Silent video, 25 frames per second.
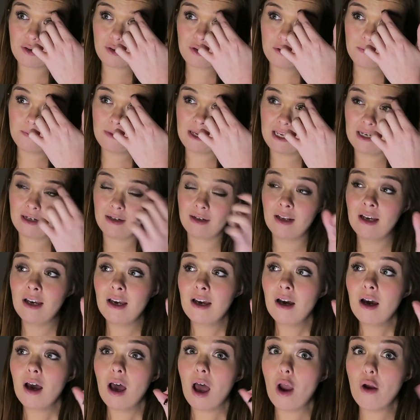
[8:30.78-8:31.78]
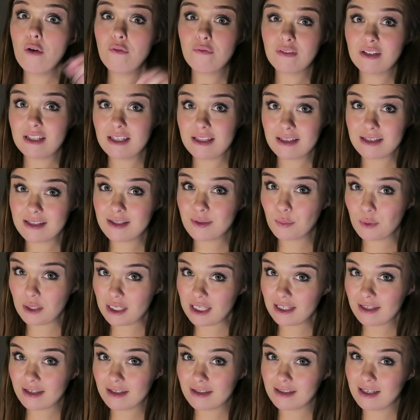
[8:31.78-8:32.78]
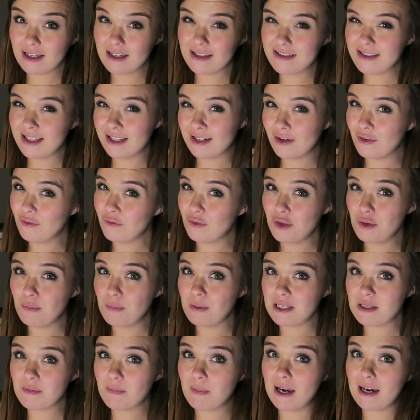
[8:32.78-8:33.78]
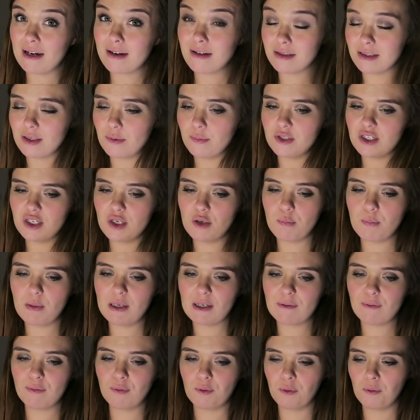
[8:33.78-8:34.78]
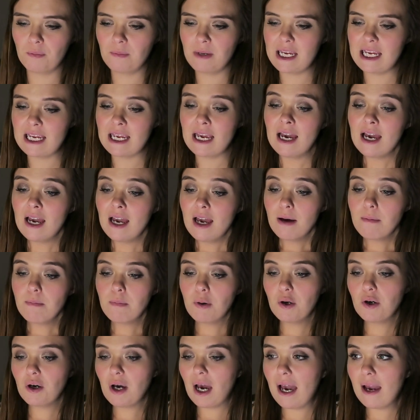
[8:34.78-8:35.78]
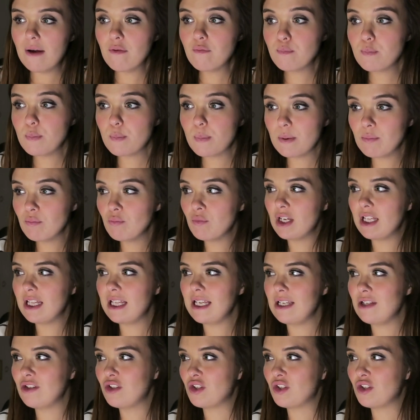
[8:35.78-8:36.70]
coming hopefully this week, because I sent a few bits back because they were too big for me. But I've been really